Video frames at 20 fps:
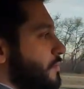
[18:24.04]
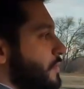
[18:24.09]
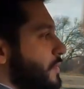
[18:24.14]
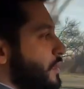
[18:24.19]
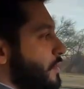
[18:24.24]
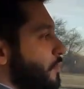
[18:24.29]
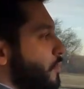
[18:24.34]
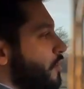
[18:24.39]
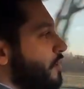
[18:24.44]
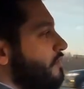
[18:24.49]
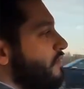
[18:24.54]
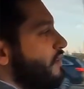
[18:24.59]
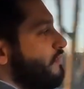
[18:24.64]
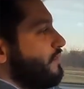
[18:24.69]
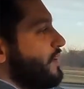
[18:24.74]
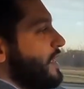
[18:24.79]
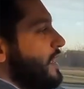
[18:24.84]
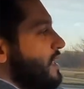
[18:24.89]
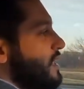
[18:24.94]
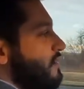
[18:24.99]

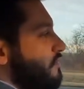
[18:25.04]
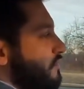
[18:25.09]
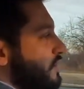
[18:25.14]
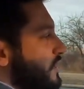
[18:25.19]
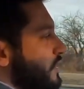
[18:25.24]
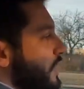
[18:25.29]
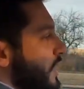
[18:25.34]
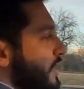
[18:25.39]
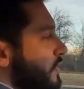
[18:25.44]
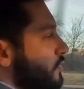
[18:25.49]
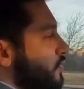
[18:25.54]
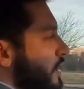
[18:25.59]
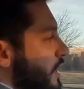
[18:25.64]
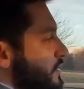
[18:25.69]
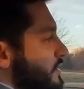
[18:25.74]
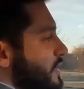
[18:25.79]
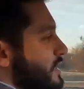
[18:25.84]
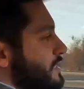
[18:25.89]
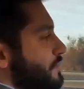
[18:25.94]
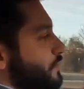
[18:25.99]
V80 feel. I don't know how
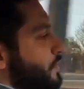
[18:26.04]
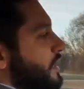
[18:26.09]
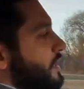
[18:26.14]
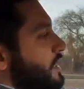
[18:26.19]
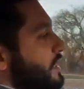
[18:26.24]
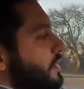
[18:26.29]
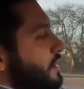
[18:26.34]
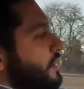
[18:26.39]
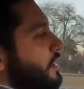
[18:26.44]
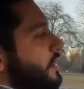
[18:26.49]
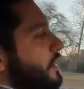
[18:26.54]
to explain it,